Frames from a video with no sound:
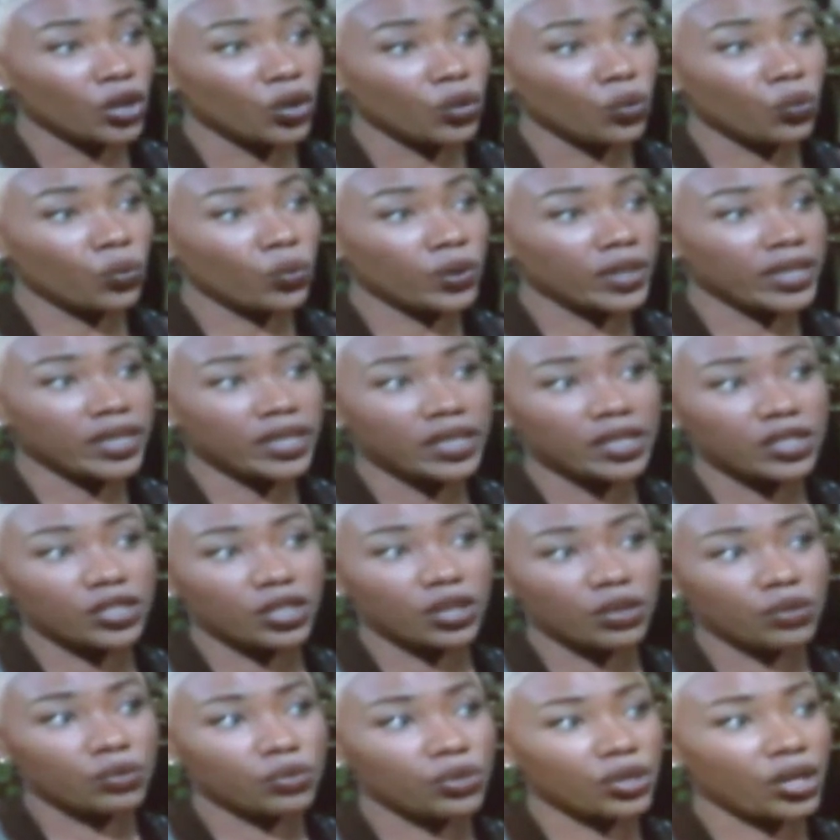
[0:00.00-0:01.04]
We
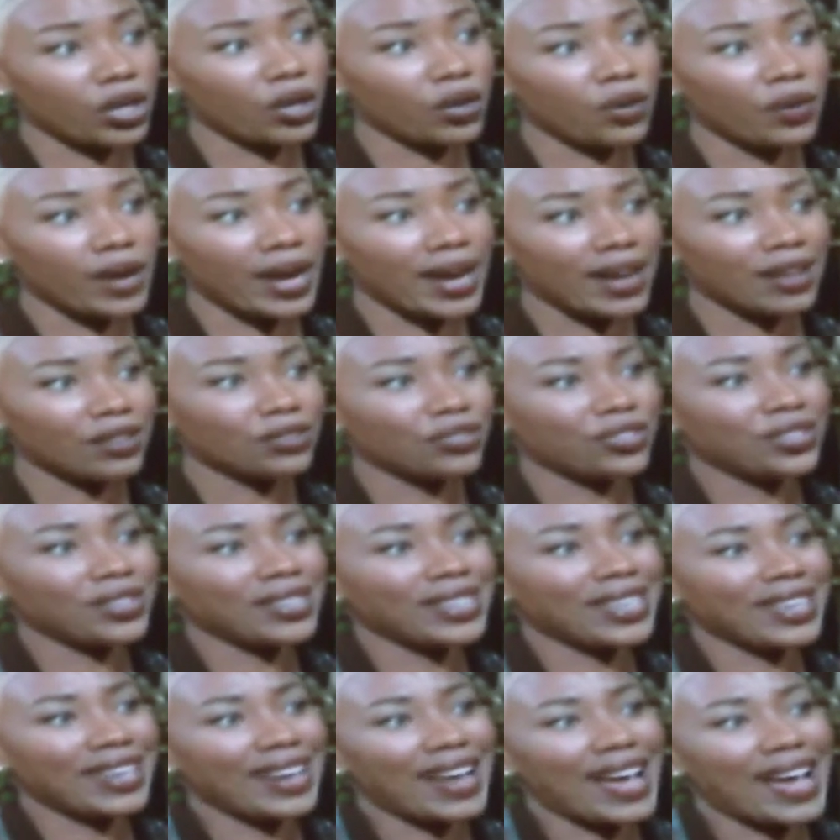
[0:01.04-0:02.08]
don't know how to
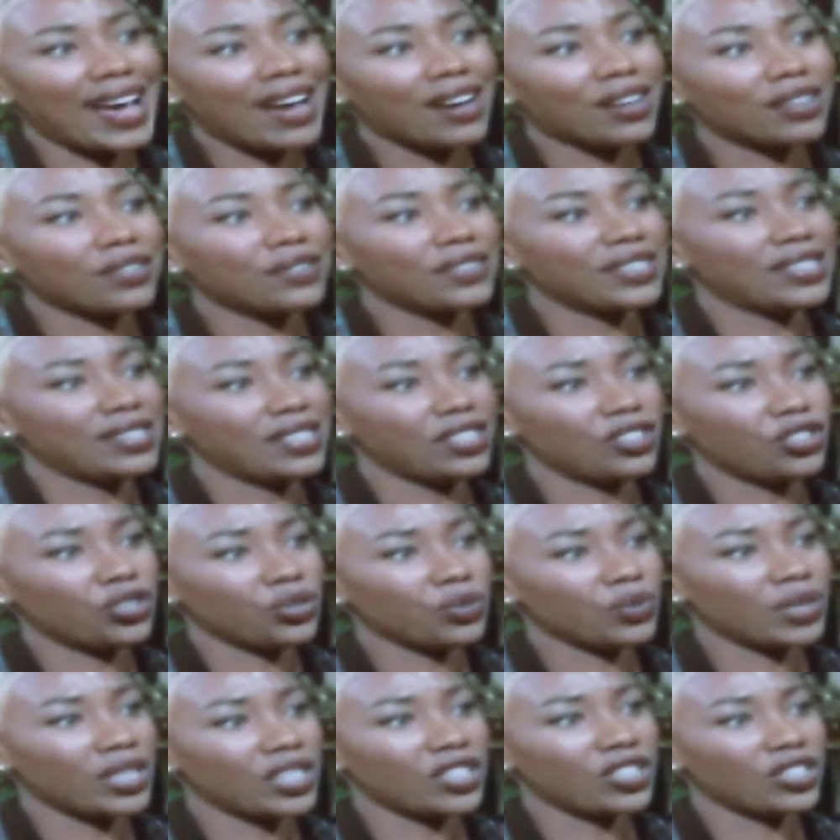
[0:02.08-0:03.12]
get out of a
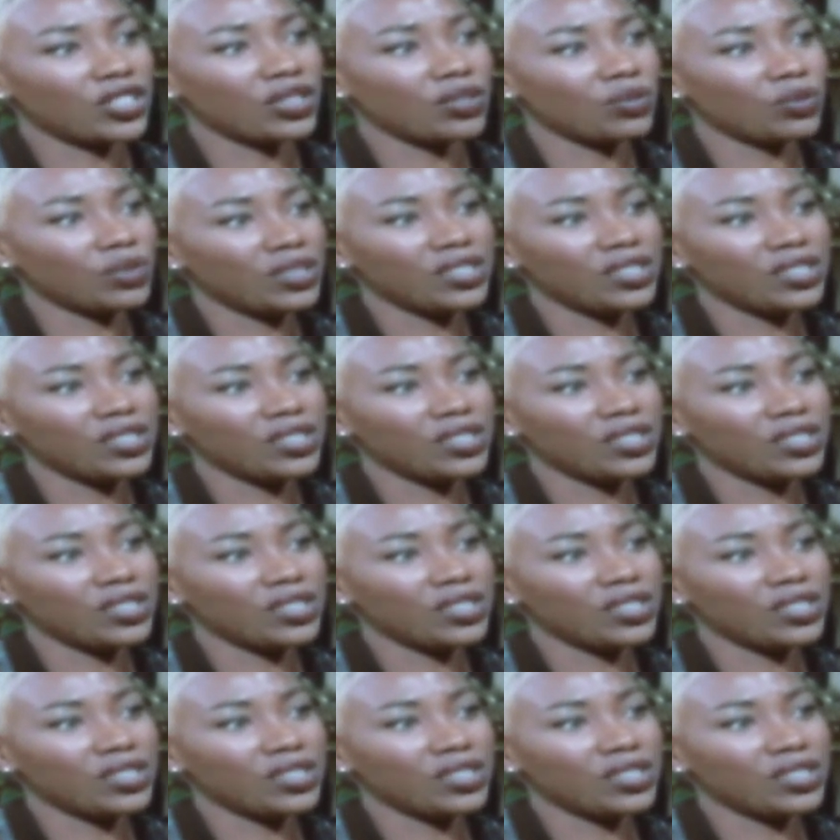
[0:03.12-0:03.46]
situation.